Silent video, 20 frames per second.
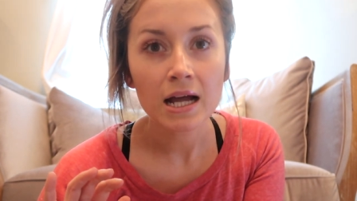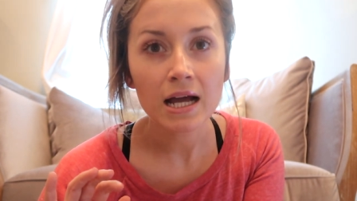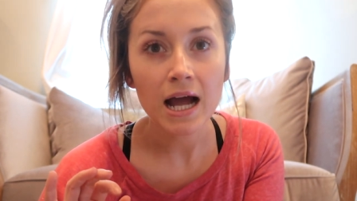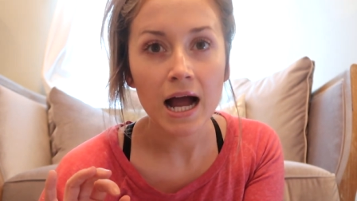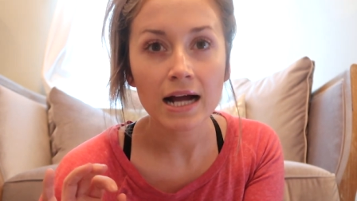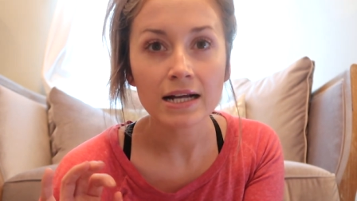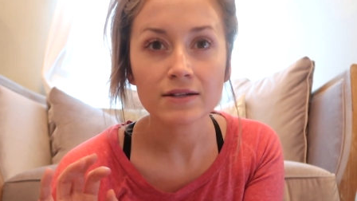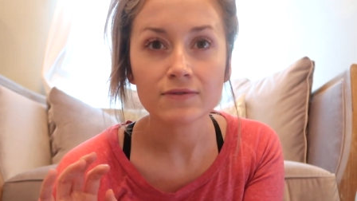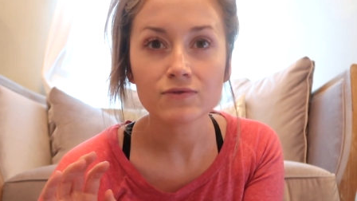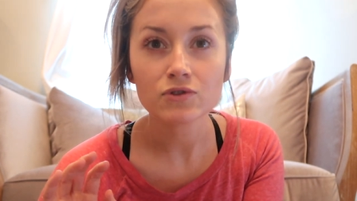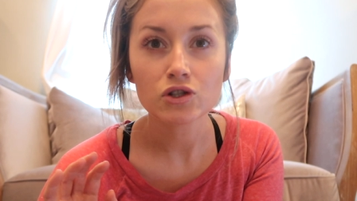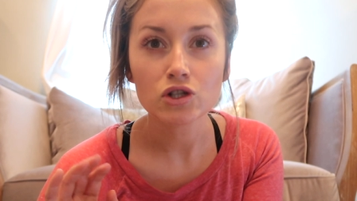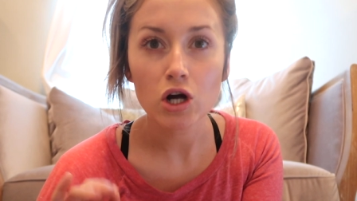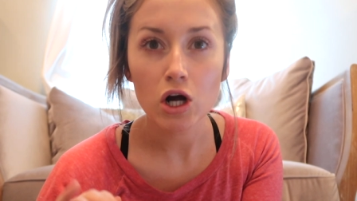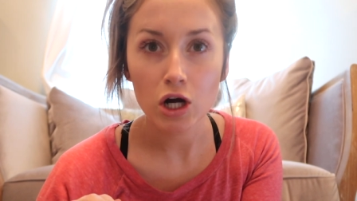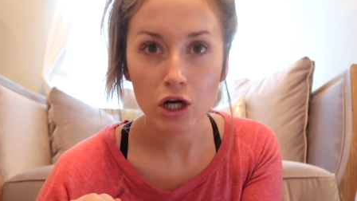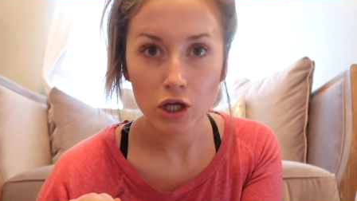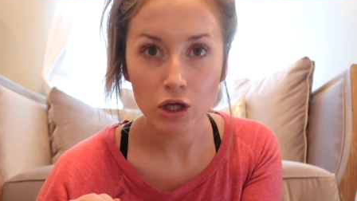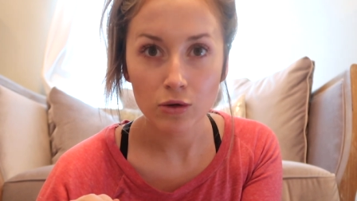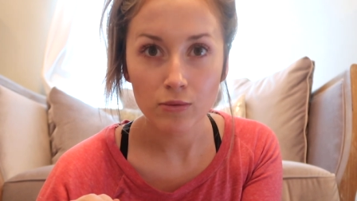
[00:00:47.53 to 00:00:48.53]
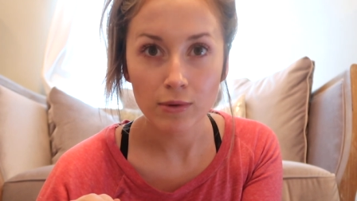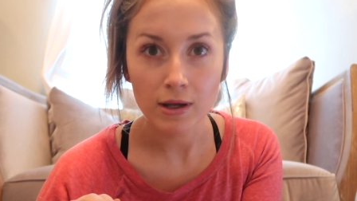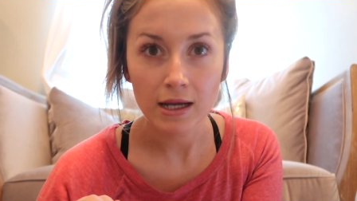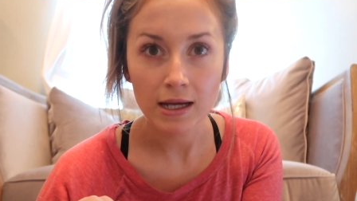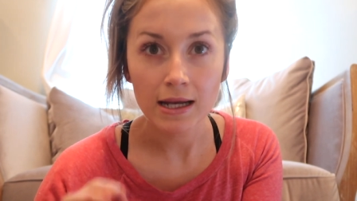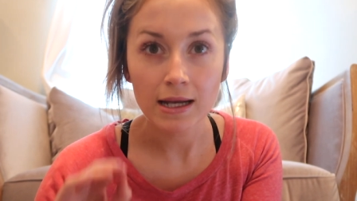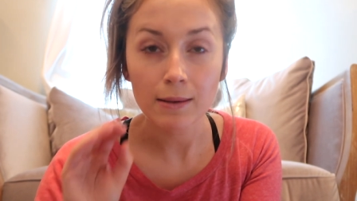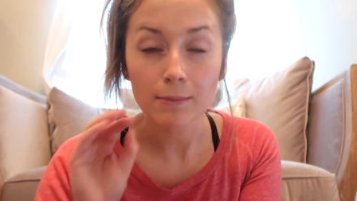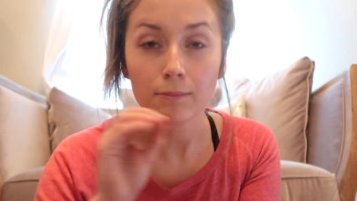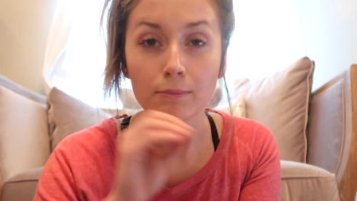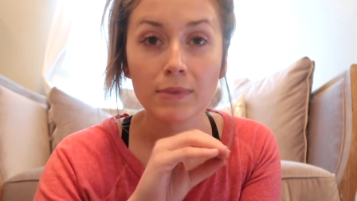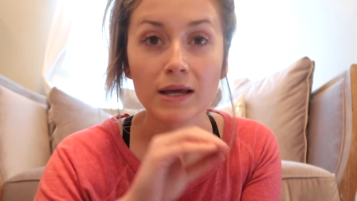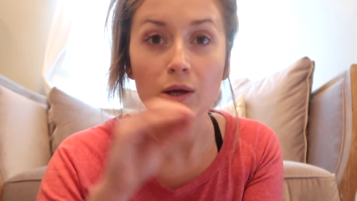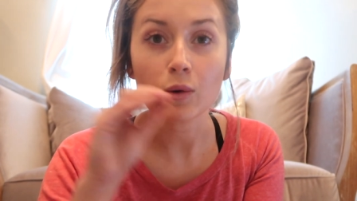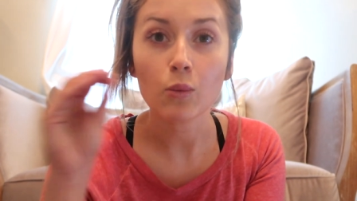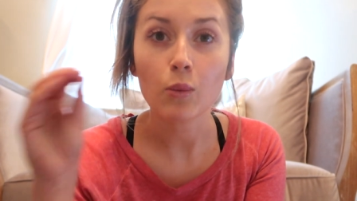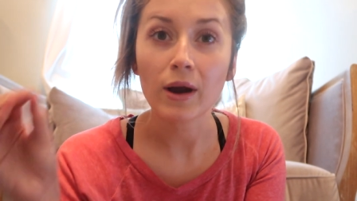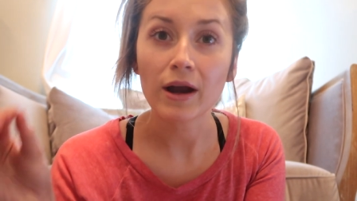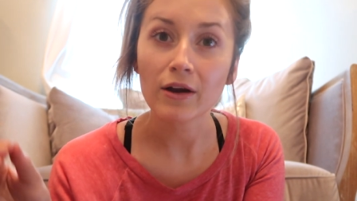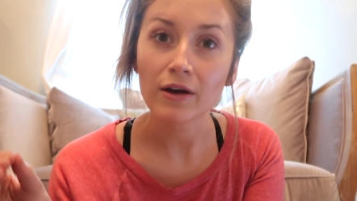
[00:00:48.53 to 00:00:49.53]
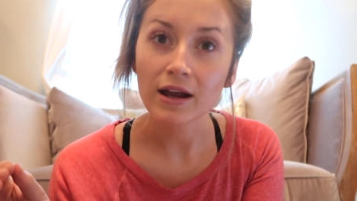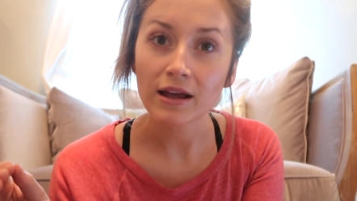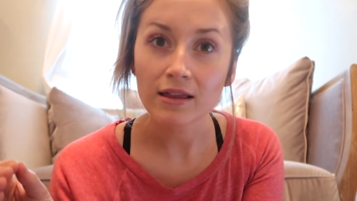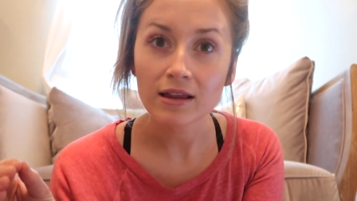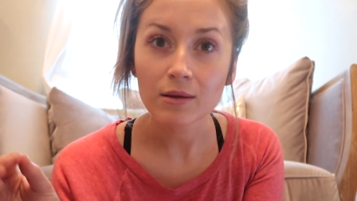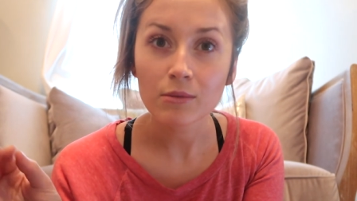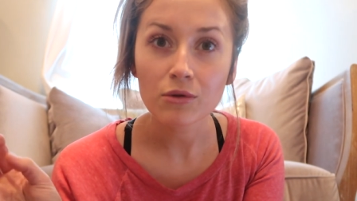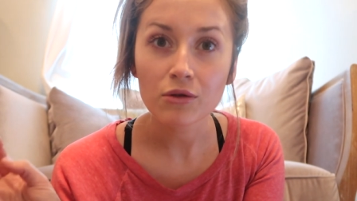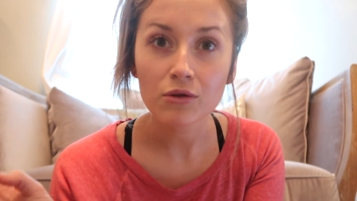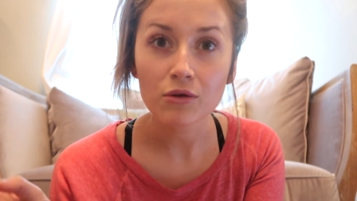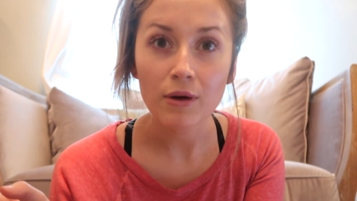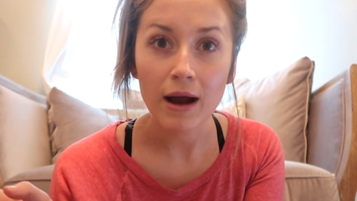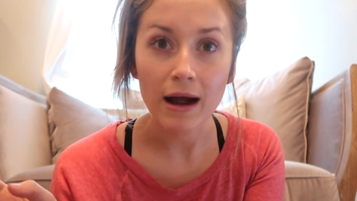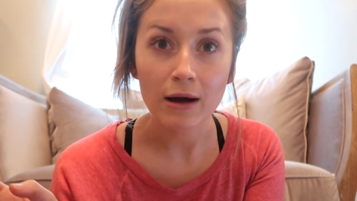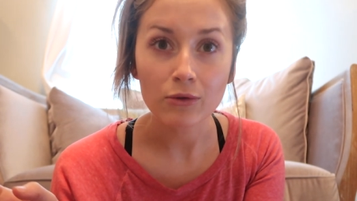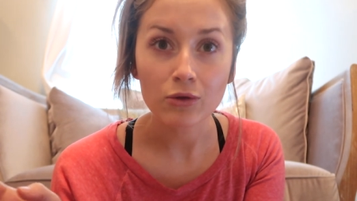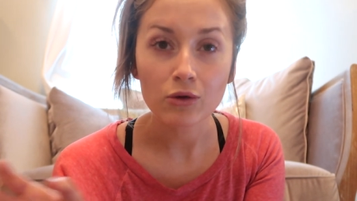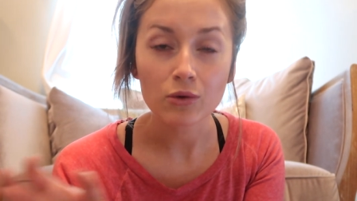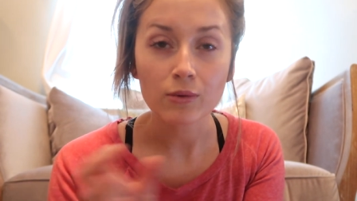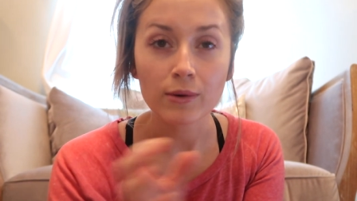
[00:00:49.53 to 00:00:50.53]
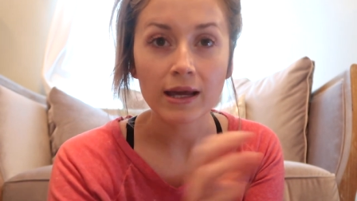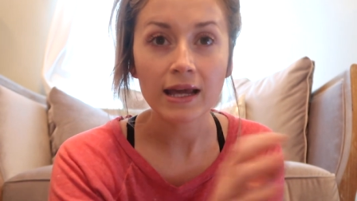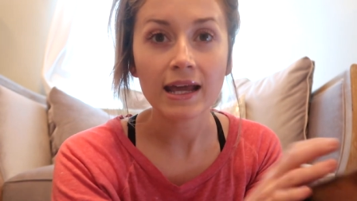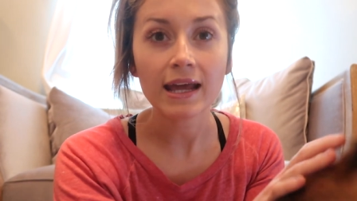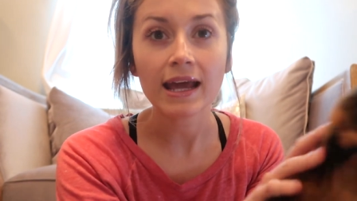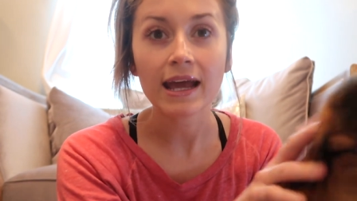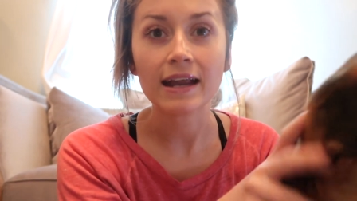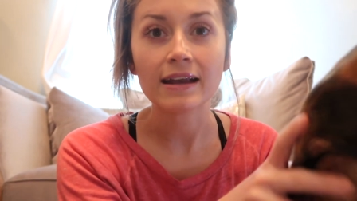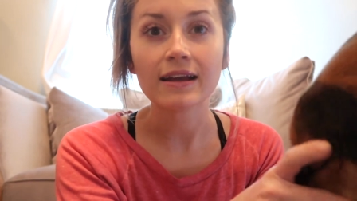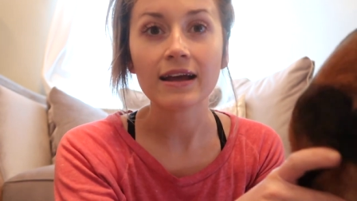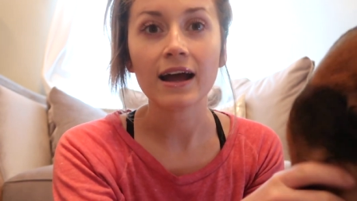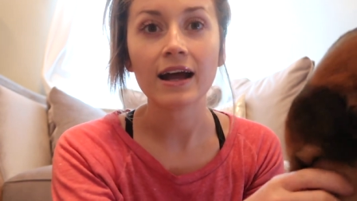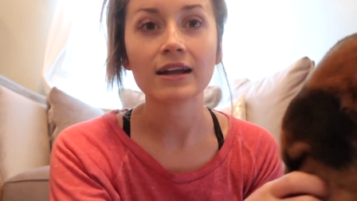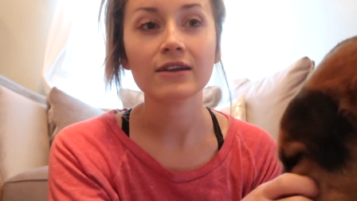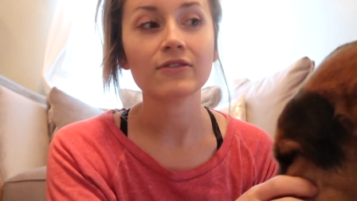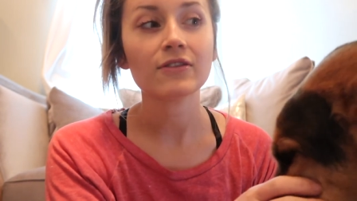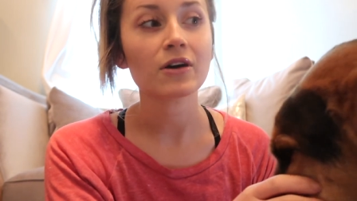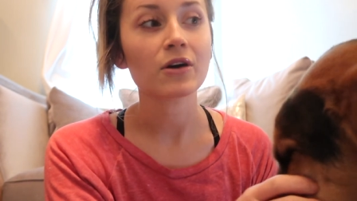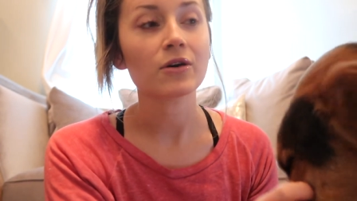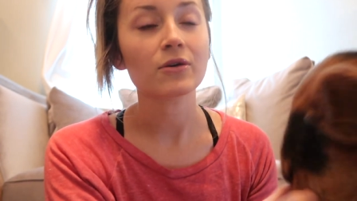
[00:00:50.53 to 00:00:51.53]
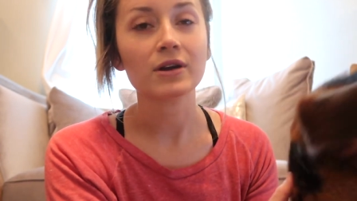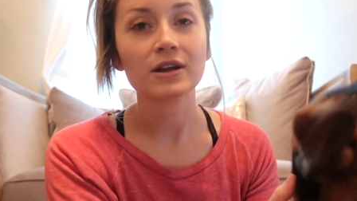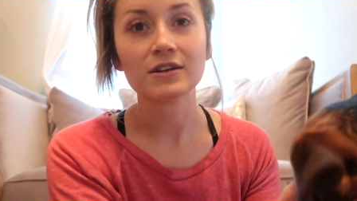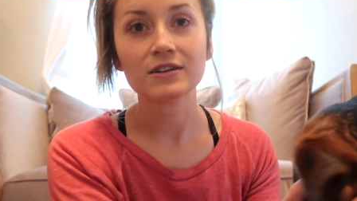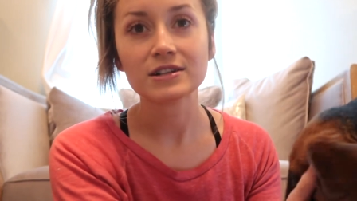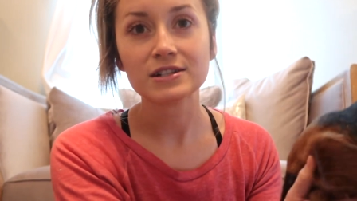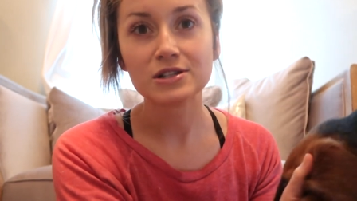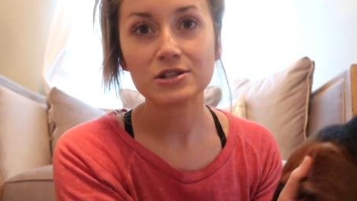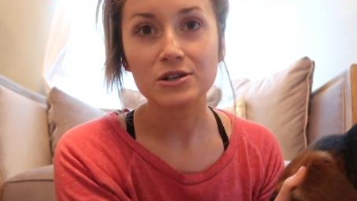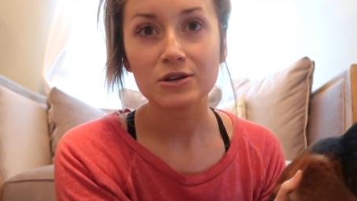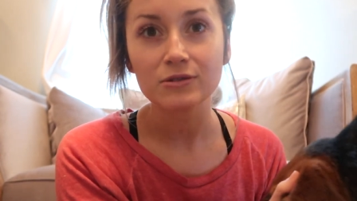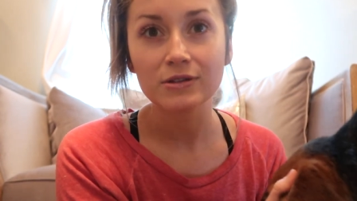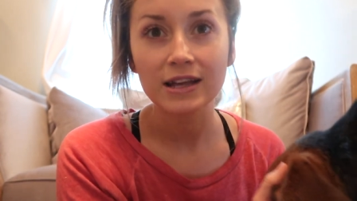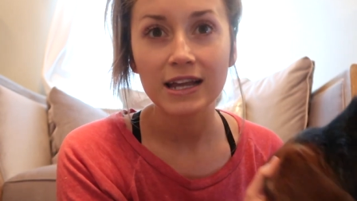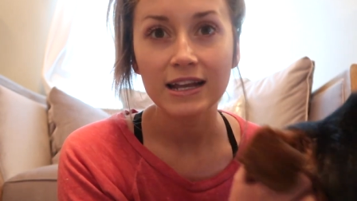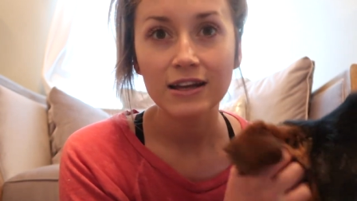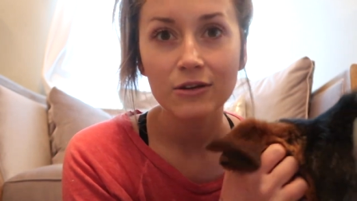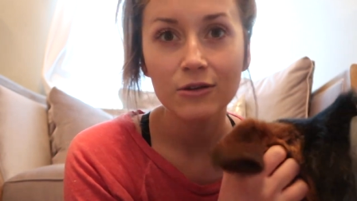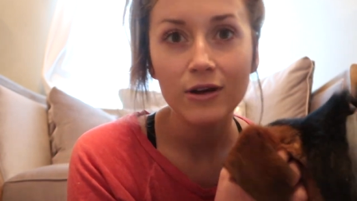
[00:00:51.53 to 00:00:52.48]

kind of documented me wearing them throughout the week and kind of, oh, here is Jolene.